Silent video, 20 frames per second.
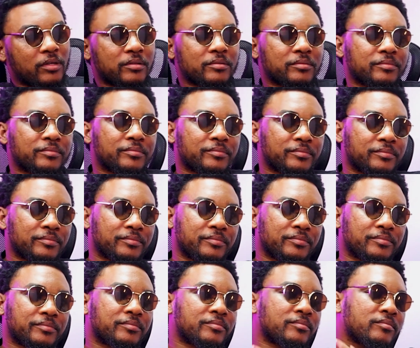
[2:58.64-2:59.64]
why we were
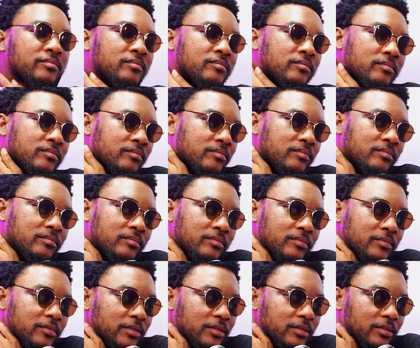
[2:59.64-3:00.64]
unfortunate to get
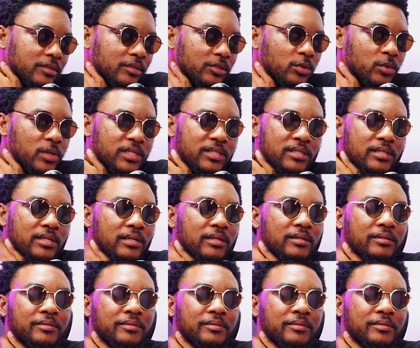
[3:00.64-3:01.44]
the United States.